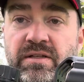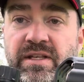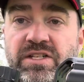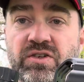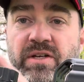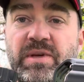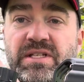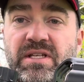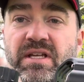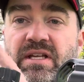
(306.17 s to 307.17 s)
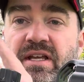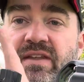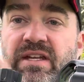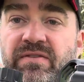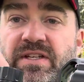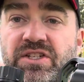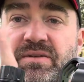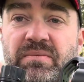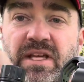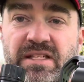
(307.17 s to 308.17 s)
There's your eyepiece. Now the neat
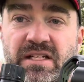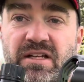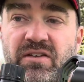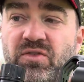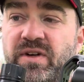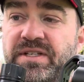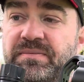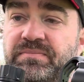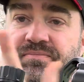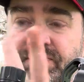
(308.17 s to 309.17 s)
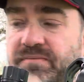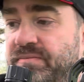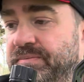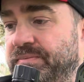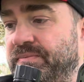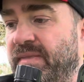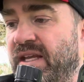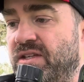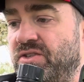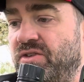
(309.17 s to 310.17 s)
feature has a little thread,
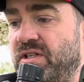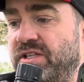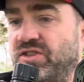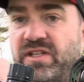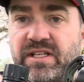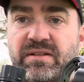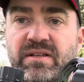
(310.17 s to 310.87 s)
so you can literally